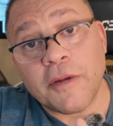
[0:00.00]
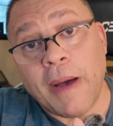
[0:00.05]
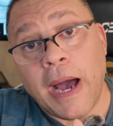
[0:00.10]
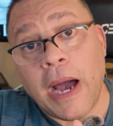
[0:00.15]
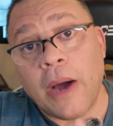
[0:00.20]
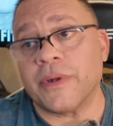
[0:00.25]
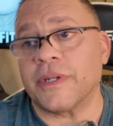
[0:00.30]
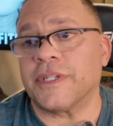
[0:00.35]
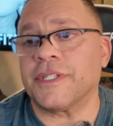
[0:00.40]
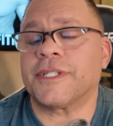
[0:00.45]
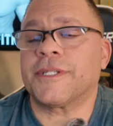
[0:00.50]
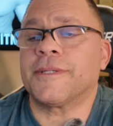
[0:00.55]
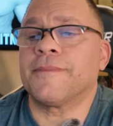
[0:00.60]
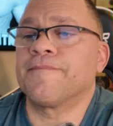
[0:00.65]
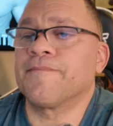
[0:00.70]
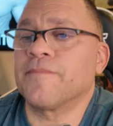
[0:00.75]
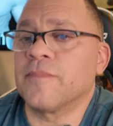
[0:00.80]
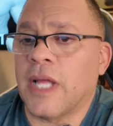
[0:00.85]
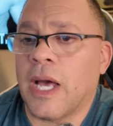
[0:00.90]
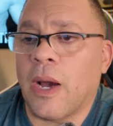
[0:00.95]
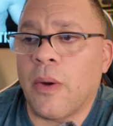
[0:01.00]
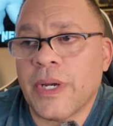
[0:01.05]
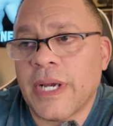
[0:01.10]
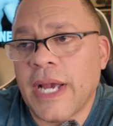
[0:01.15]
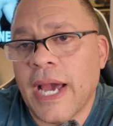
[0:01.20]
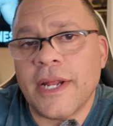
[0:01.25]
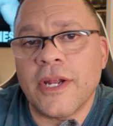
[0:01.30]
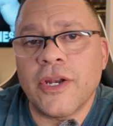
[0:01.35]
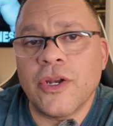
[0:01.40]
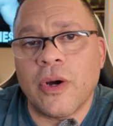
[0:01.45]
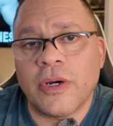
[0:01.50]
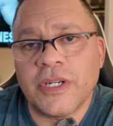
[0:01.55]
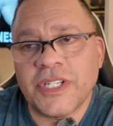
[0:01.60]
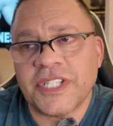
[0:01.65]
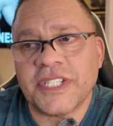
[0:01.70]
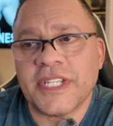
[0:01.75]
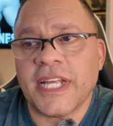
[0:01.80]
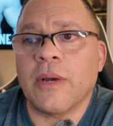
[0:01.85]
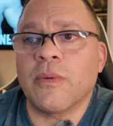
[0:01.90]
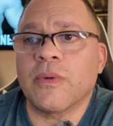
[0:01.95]
the powders. Now we kind of
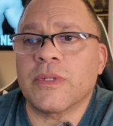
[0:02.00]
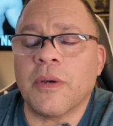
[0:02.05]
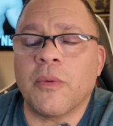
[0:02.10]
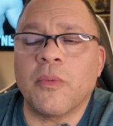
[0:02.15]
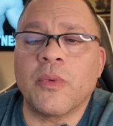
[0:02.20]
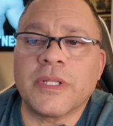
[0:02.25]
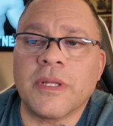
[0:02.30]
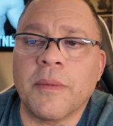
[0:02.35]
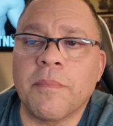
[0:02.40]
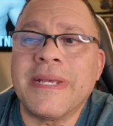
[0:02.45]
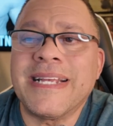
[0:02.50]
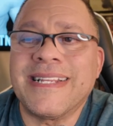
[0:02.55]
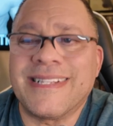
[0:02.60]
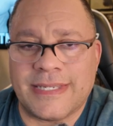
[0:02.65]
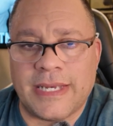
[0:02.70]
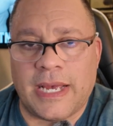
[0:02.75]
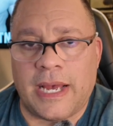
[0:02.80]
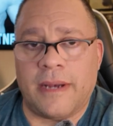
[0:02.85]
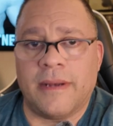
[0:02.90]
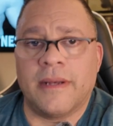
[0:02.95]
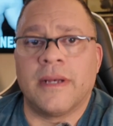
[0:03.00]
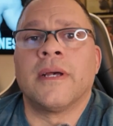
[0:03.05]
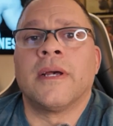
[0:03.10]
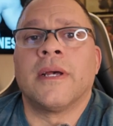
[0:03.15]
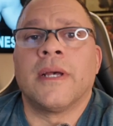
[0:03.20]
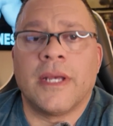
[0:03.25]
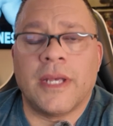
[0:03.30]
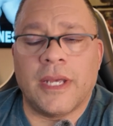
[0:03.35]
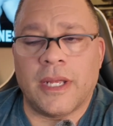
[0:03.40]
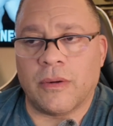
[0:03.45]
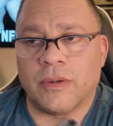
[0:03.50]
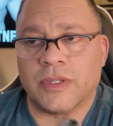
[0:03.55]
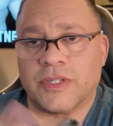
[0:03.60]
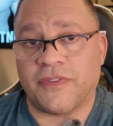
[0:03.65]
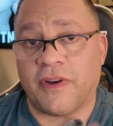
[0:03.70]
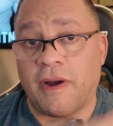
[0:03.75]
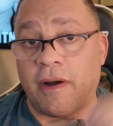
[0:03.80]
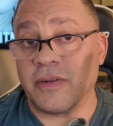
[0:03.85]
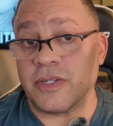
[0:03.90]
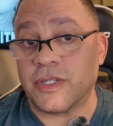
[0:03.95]
understand what the meats are, you know, as
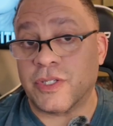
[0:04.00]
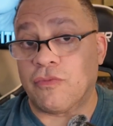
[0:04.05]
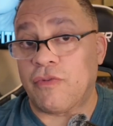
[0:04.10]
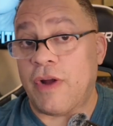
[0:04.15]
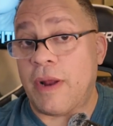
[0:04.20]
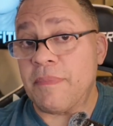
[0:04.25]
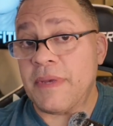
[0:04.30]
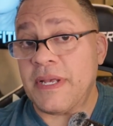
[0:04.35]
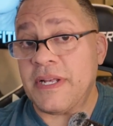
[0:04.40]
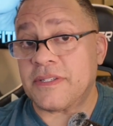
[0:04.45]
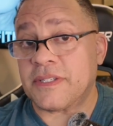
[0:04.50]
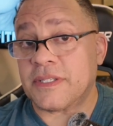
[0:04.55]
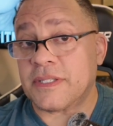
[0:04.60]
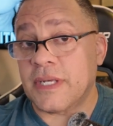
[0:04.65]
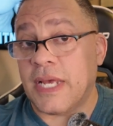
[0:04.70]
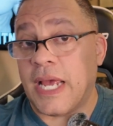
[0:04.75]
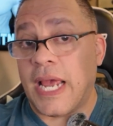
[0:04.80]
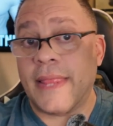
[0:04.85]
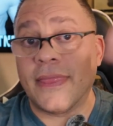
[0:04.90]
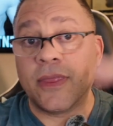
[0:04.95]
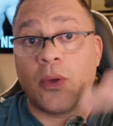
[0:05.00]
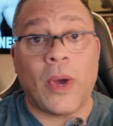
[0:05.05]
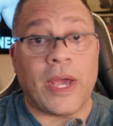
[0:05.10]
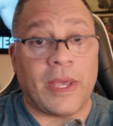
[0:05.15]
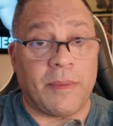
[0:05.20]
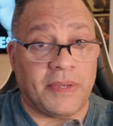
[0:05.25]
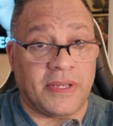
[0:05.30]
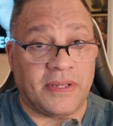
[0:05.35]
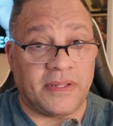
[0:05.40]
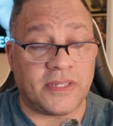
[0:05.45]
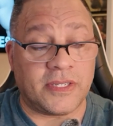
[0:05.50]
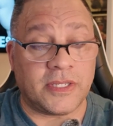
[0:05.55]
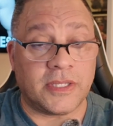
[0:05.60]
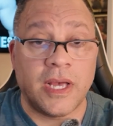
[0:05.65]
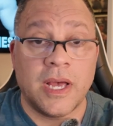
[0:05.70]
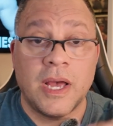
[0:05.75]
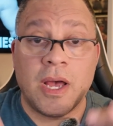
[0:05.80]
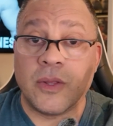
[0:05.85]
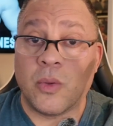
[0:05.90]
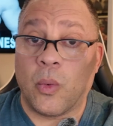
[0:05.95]
far as the red meats and the white meats.
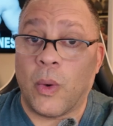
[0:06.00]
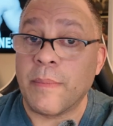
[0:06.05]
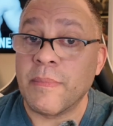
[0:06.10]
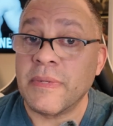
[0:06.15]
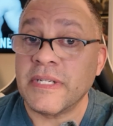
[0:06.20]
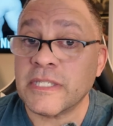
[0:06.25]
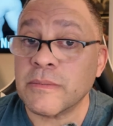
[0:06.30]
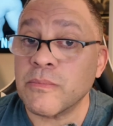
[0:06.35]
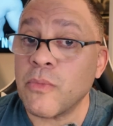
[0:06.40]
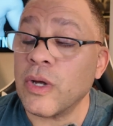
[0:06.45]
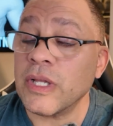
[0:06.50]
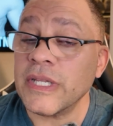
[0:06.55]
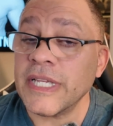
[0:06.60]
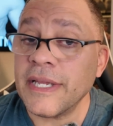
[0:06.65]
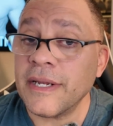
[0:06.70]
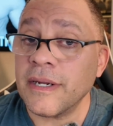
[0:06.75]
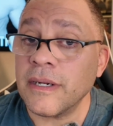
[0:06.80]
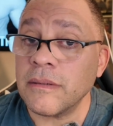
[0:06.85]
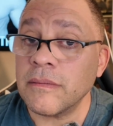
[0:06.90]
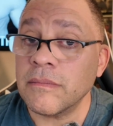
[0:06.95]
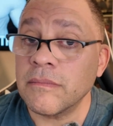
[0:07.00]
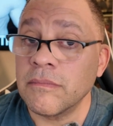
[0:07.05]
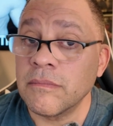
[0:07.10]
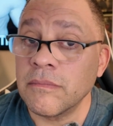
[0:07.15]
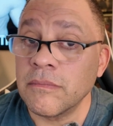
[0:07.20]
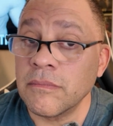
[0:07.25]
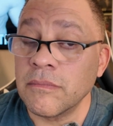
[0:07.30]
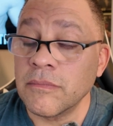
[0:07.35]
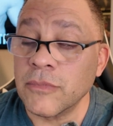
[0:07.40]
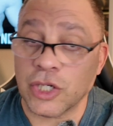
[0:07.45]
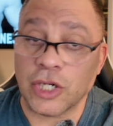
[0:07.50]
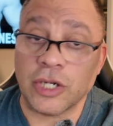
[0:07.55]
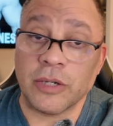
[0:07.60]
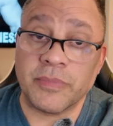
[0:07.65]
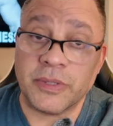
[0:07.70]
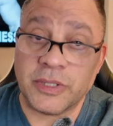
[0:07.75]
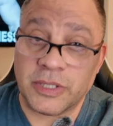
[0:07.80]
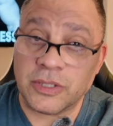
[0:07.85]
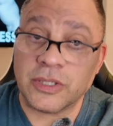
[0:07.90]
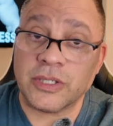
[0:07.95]
The white meats are more leaner. You're
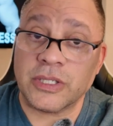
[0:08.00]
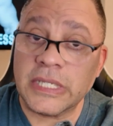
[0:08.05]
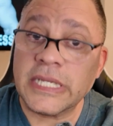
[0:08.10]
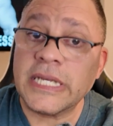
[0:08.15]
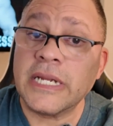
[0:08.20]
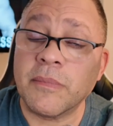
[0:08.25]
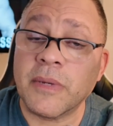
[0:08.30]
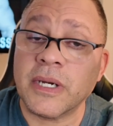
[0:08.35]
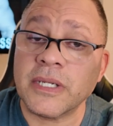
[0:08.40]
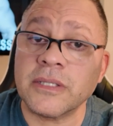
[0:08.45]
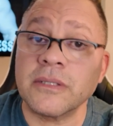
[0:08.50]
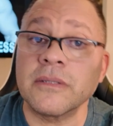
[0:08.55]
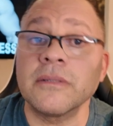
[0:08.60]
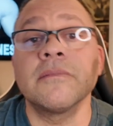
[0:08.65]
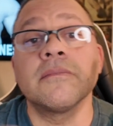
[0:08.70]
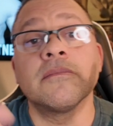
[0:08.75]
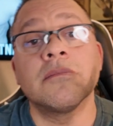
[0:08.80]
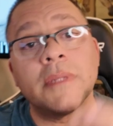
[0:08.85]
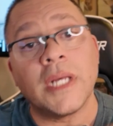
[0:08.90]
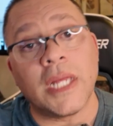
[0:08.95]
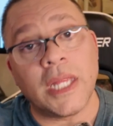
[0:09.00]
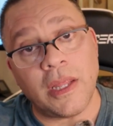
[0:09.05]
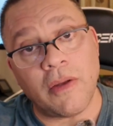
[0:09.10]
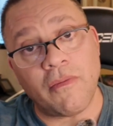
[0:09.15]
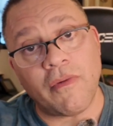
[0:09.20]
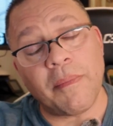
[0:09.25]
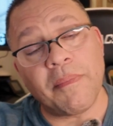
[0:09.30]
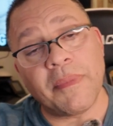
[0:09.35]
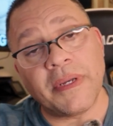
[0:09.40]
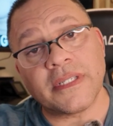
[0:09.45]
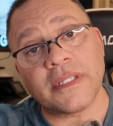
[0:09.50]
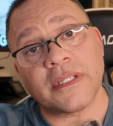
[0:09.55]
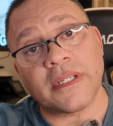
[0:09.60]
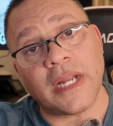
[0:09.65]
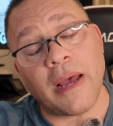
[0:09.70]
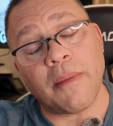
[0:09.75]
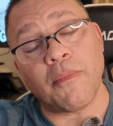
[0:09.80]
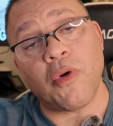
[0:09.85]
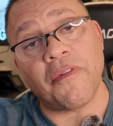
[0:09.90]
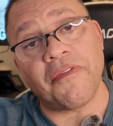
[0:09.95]
gonna be leaner muscle, and the red meat's
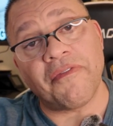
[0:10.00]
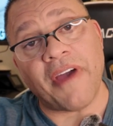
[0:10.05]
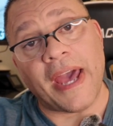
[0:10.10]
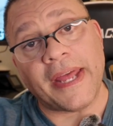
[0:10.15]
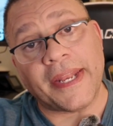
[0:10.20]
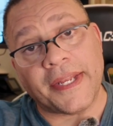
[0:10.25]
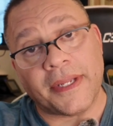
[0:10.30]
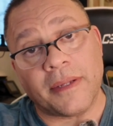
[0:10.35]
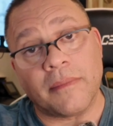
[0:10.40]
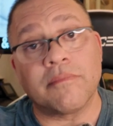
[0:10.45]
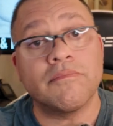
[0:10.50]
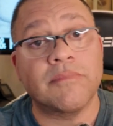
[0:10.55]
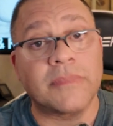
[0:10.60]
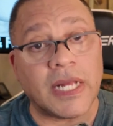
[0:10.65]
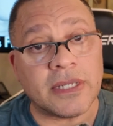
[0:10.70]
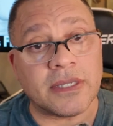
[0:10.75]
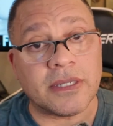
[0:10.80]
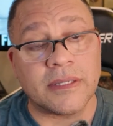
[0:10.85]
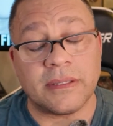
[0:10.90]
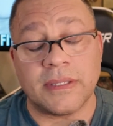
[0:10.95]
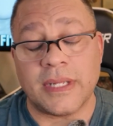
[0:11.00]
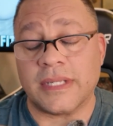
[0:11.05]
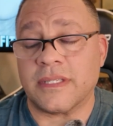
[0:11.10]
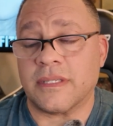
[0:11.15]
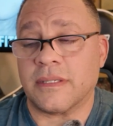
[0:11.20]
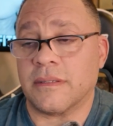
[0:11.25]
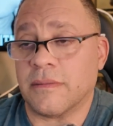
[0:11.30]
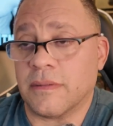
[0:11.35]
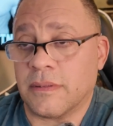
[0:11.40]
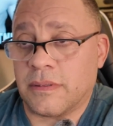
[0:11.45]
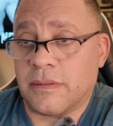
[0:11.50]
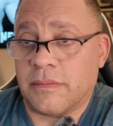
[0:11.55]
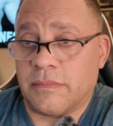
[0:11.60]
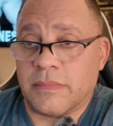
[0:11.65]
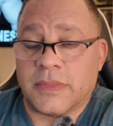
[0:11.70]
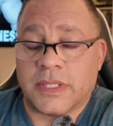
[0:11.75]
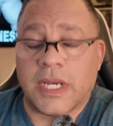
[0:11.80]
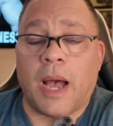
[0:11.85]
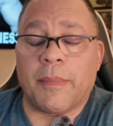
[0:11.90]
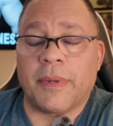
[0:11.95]
gonna have more fat in it. That's
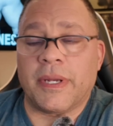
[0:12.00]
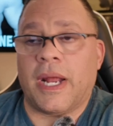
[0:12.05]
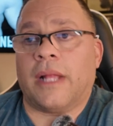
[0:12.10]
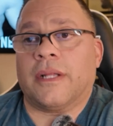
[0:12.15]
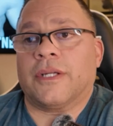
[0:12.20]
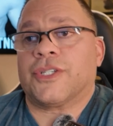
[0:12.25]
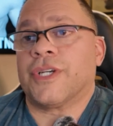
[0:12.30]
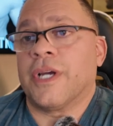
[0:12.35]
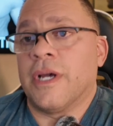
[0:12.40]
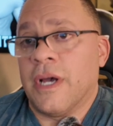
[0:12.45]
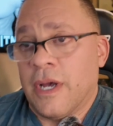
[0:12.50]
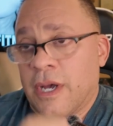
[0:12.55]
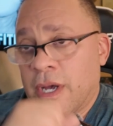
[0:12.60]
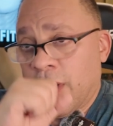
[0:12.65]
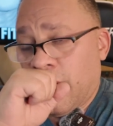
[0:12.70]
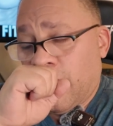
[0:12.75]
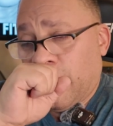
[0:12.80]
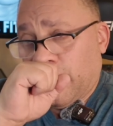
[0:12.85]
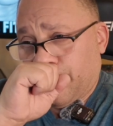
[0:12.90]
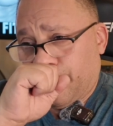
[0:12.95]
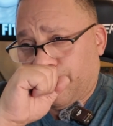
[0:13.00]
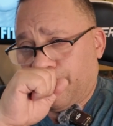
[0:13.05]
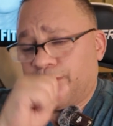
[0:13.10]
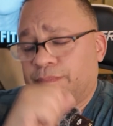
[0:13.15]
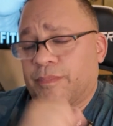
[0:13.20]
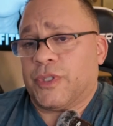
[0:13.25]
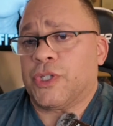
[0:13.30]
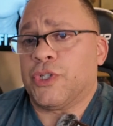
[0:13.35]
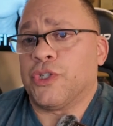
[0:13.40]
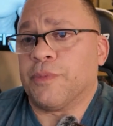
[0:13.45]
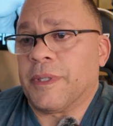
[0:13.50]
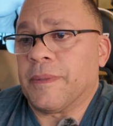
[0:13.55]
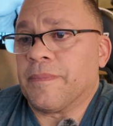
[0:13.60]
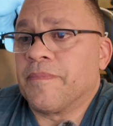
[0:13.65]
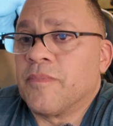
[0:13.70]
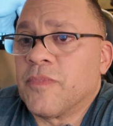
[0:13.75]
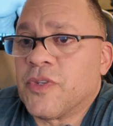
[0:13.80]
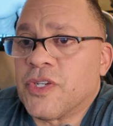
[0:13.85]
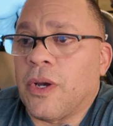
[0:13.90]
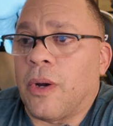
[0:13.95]
common knowledge. Excuse me.
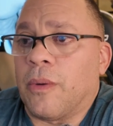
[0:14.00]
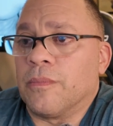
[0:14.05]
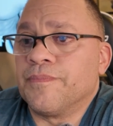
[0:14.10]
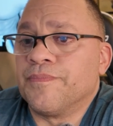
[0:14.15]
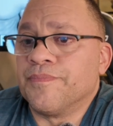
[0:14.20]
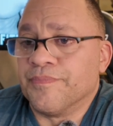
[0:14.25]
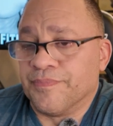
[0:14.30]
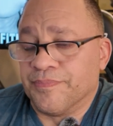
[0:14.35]
So